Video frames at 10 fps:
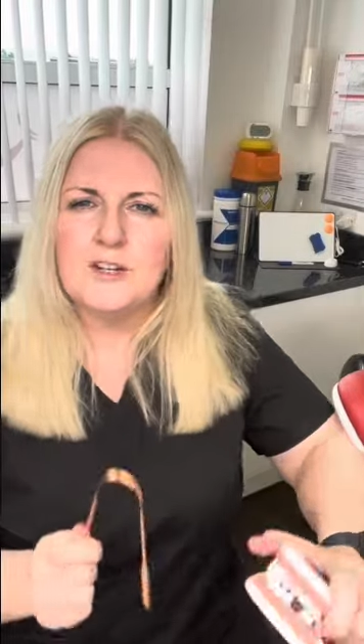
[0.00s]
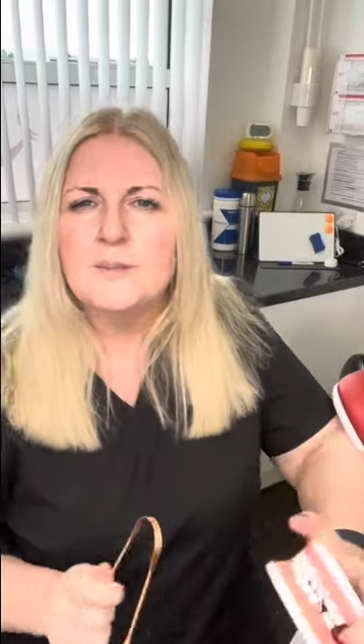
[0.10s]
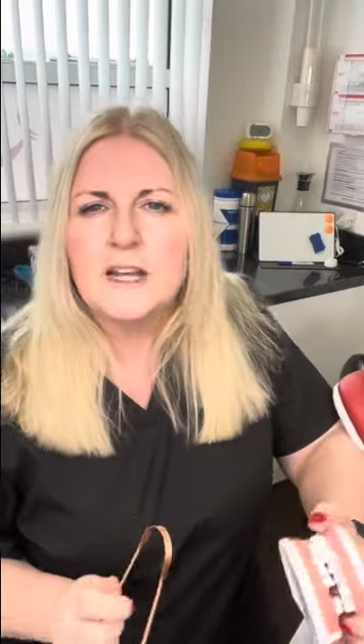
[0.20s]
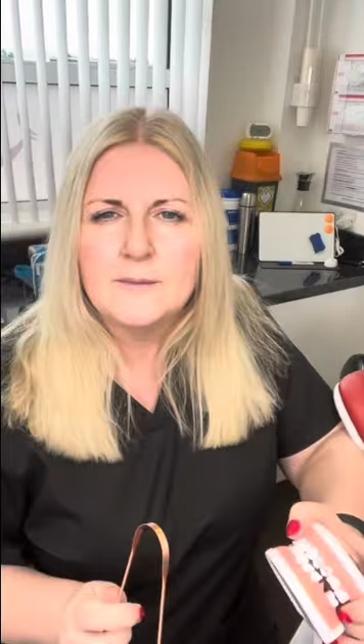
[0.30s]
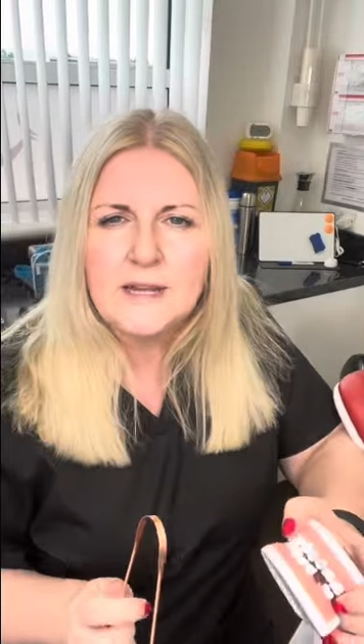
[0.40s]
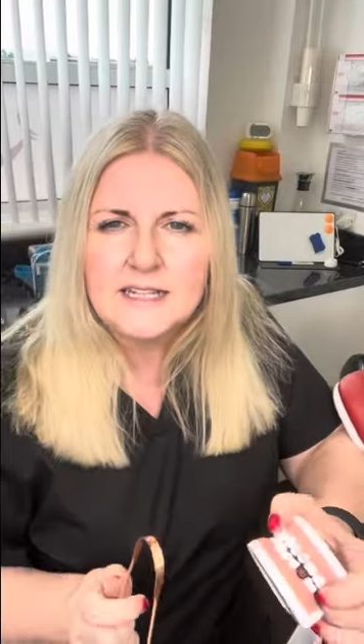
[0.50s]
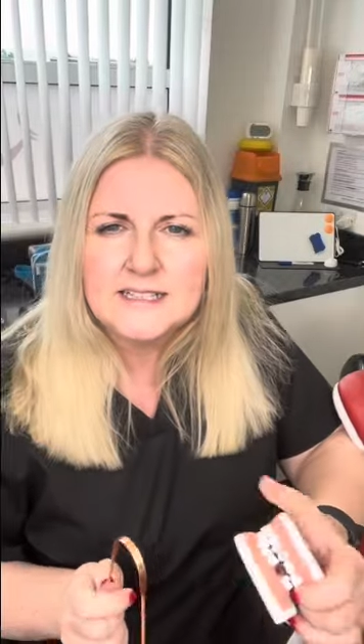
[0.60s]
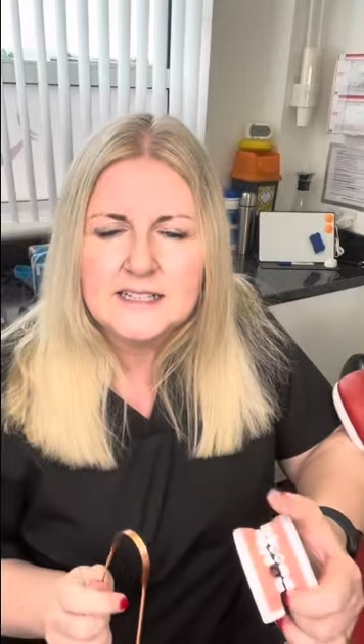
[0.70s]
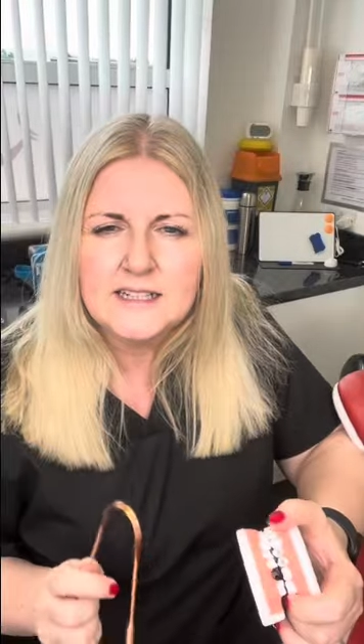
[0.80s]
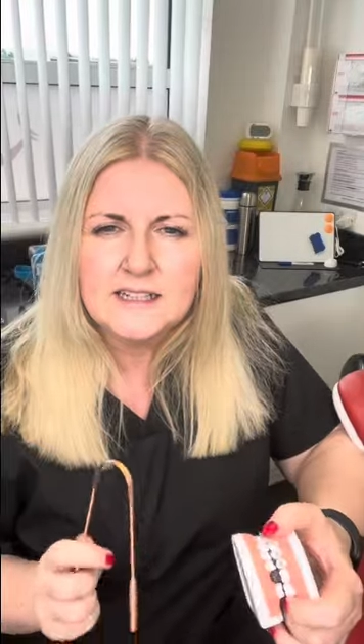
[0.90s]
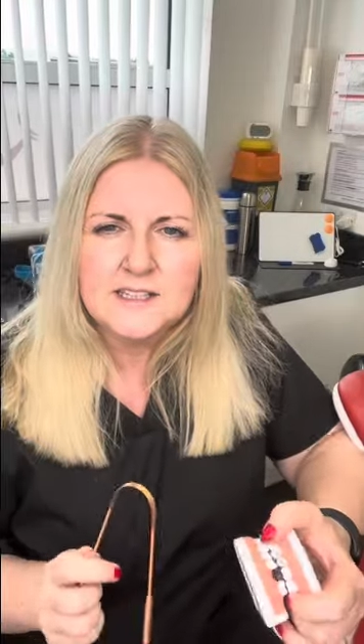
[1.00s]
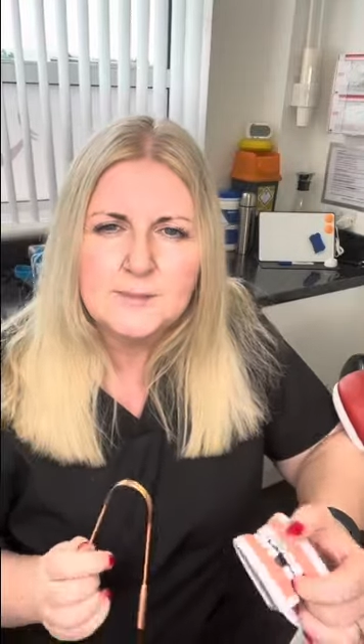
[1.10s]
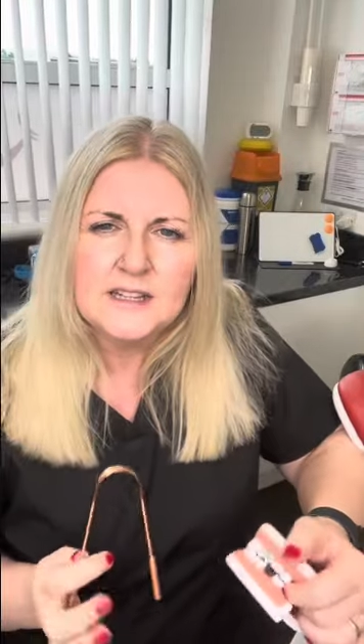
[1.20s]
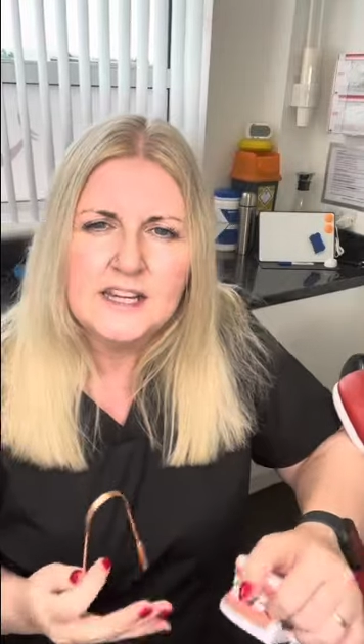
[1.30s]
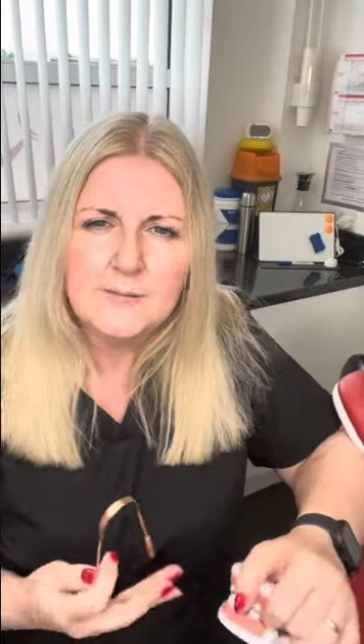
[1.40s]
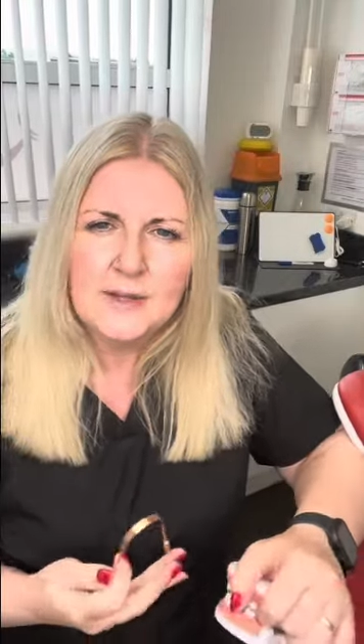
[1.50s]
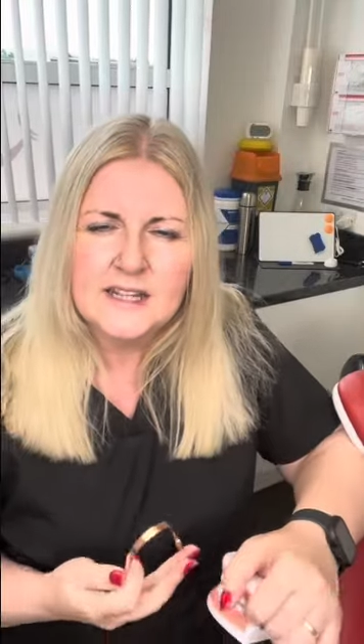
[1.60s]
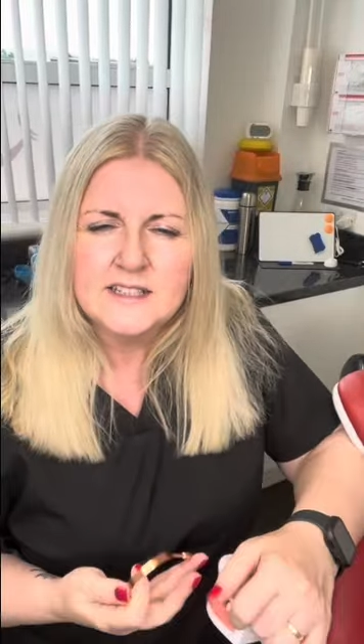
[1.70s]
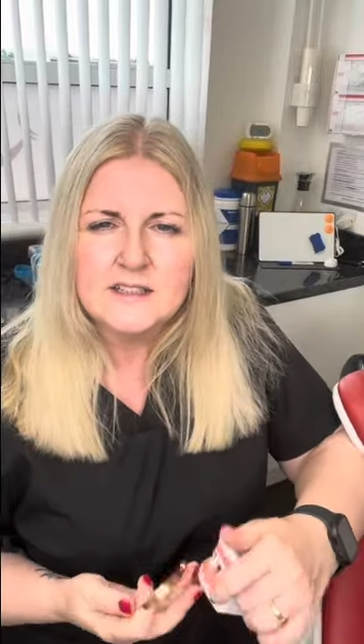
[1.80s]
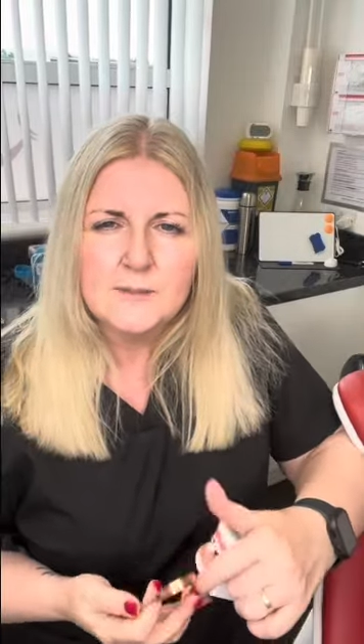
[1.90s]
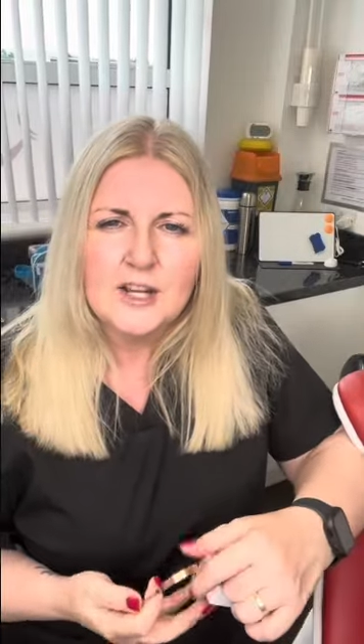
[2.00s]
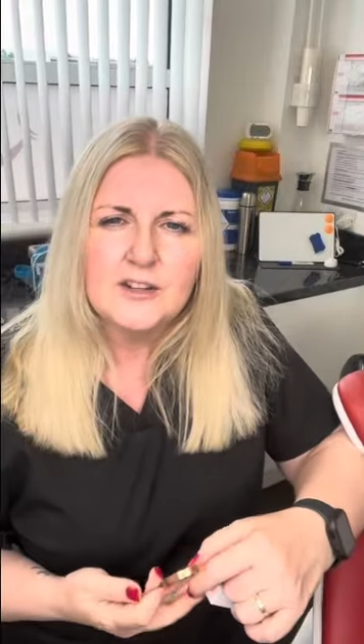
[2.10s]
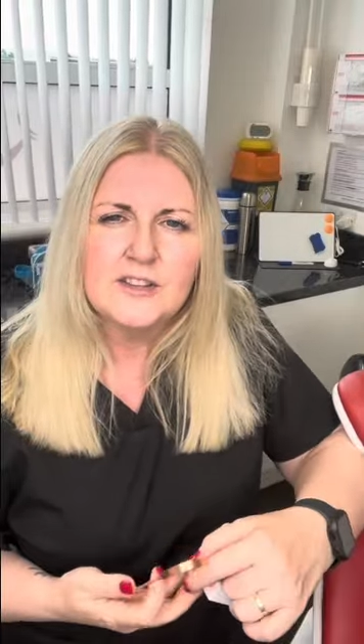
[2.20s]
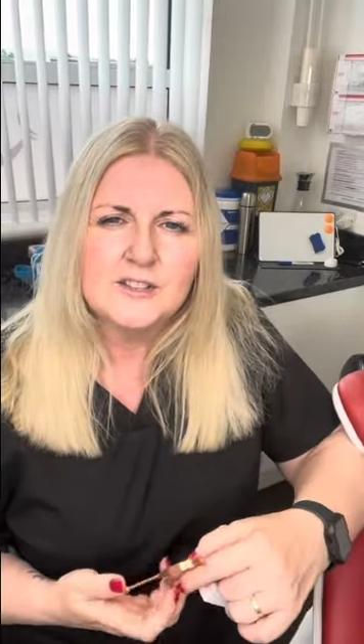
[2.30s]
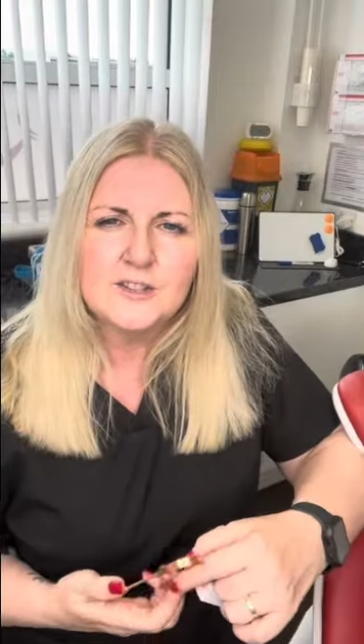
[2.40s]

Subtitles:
of plaque bacteria that's been left behind in the mouth is